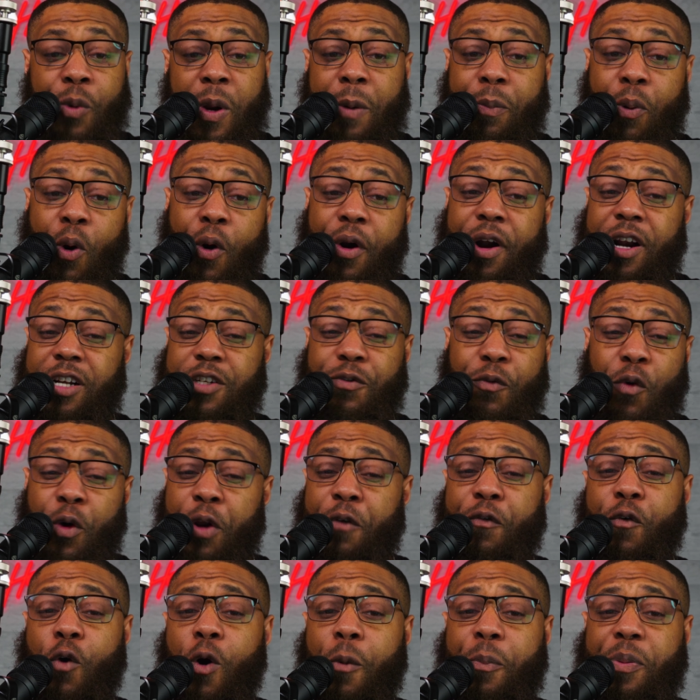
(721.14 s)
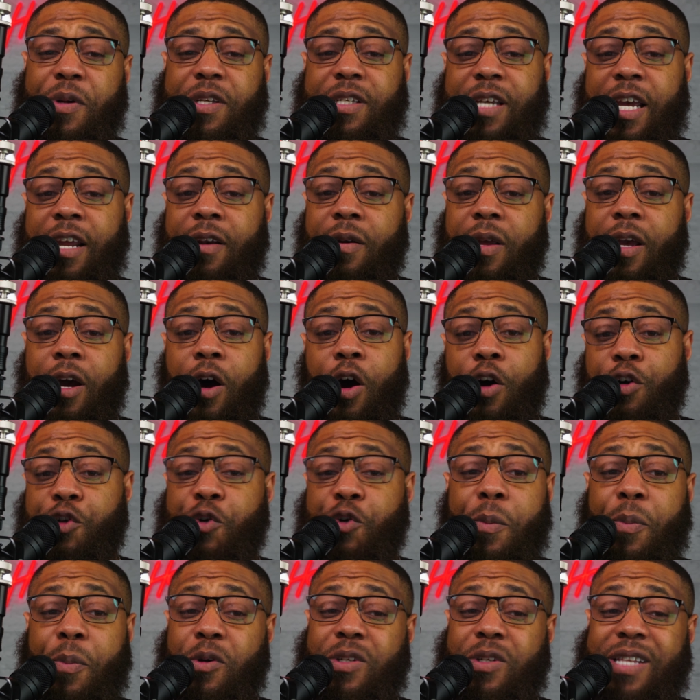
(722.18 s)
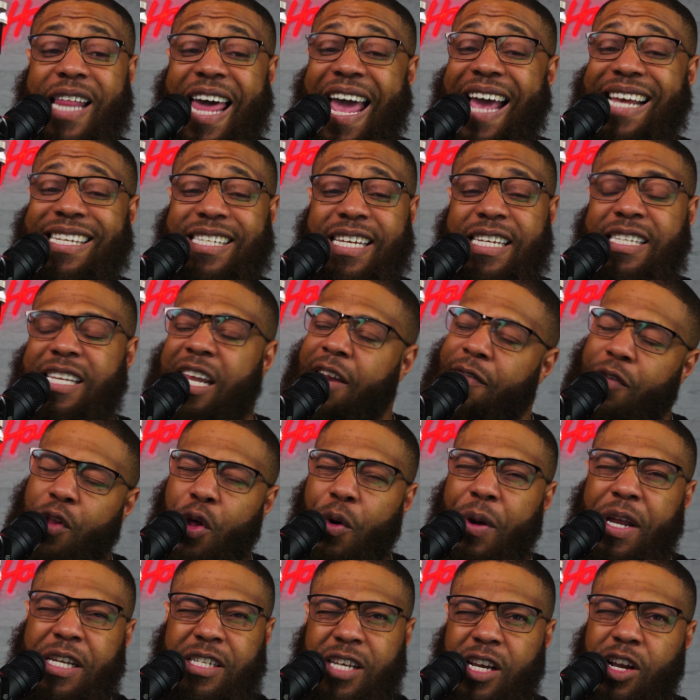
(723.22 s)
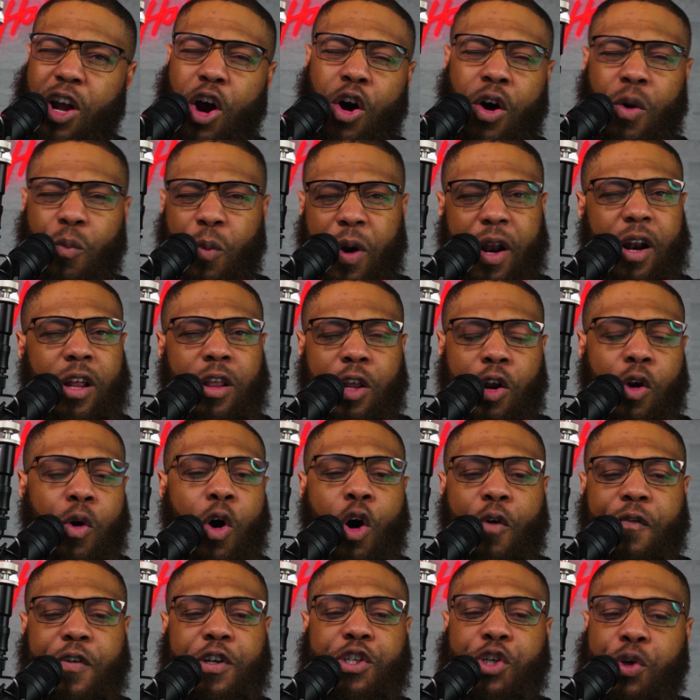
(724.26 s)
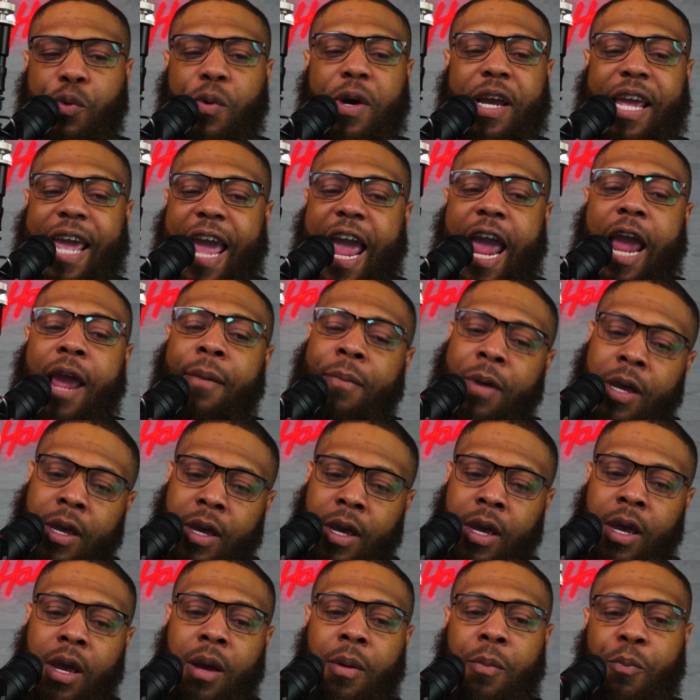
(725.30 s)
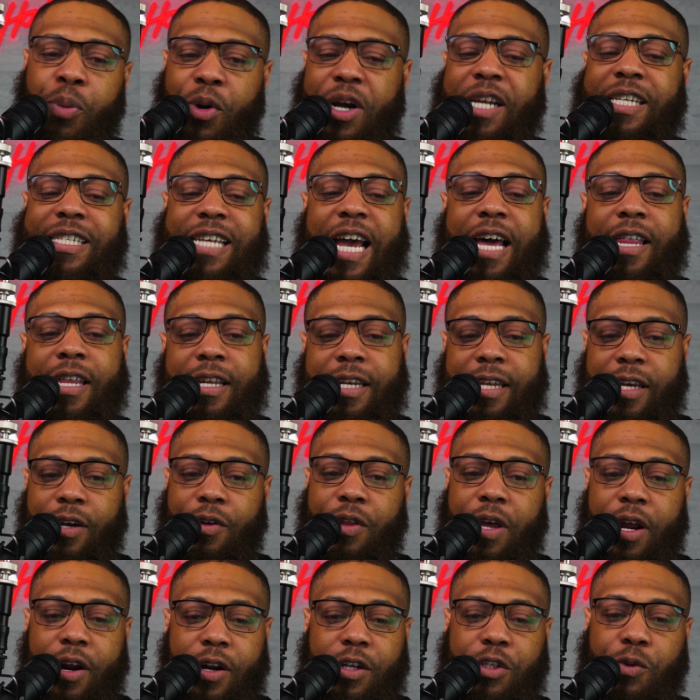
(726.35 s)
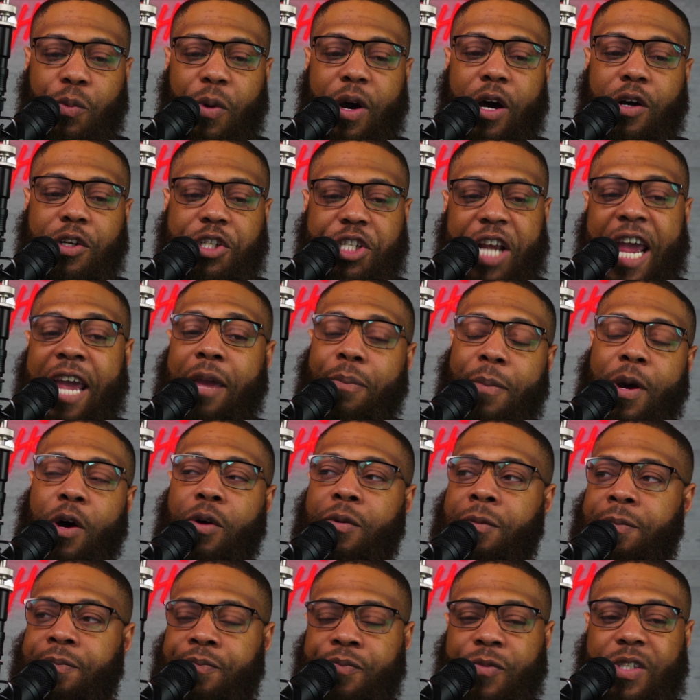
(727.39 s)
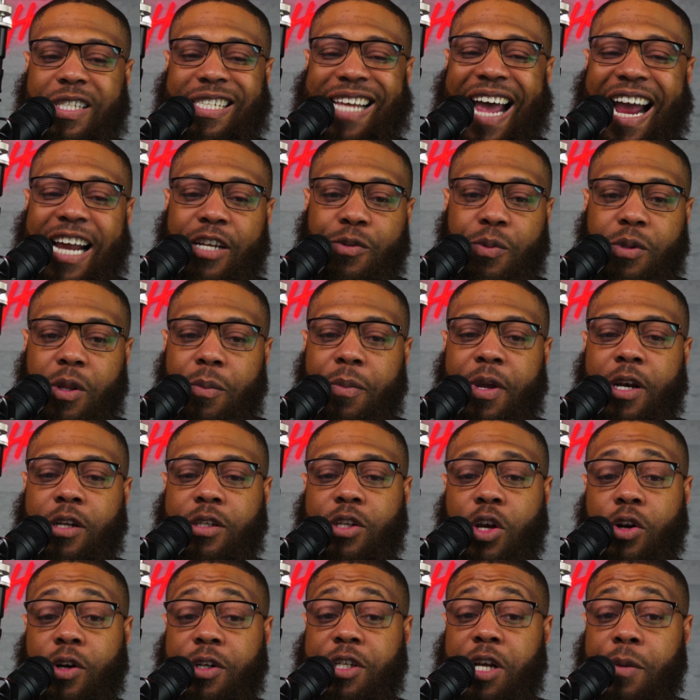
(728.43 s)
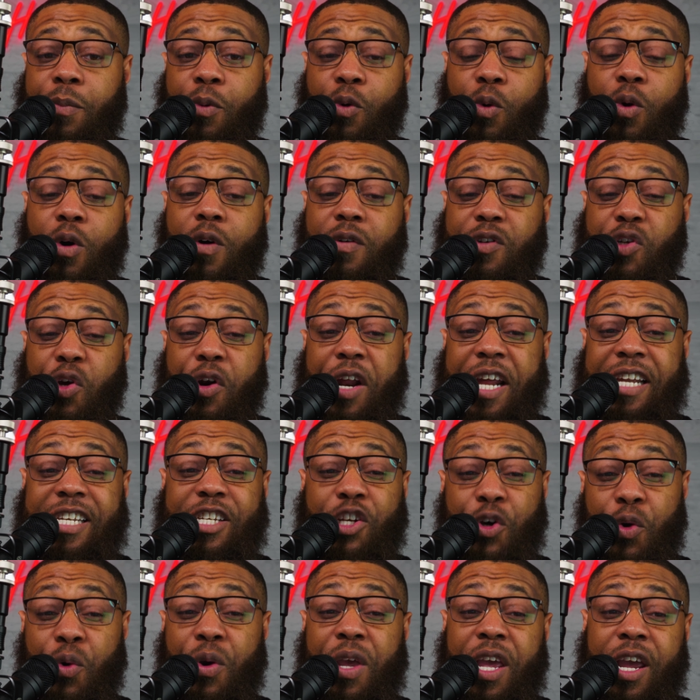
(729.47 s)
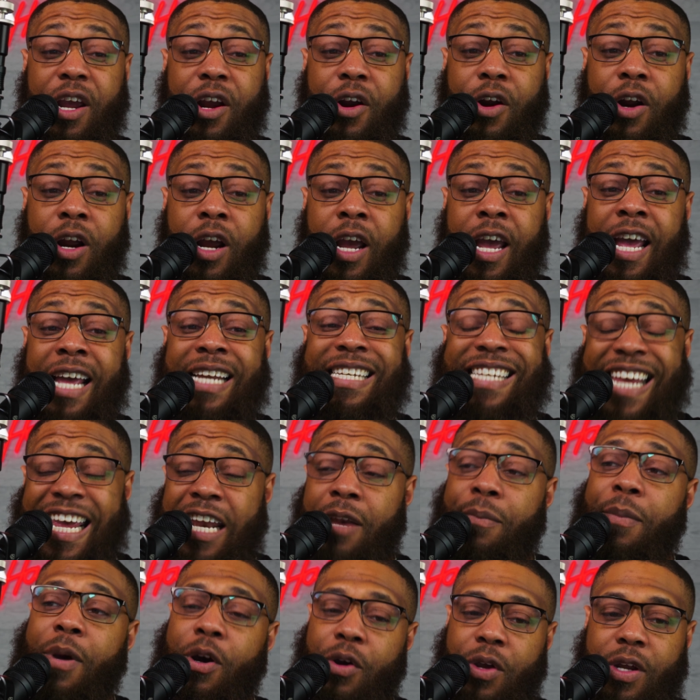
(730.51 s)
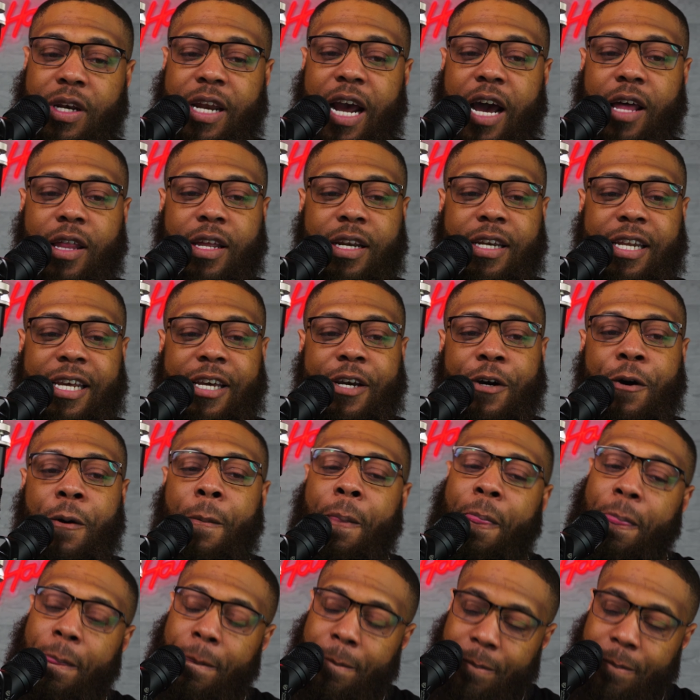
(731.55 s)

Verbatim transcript: three-pointers, forty-four percent on triples last season, even though he took, what, a little over two a game. Pretty solid deal there as well. Shake Milton signs with the Minnesota Timberwolves on a two-year, ten million dollar deal.